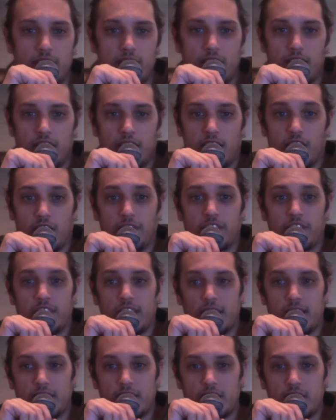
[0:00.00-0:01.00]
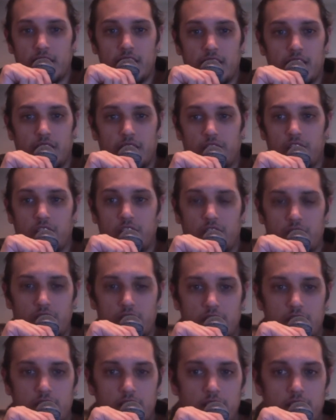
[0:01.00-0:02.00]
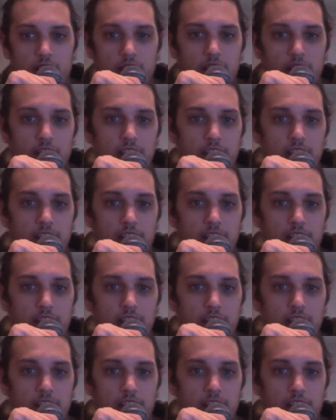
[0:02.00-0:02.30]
I love the intensity. I love the urgency.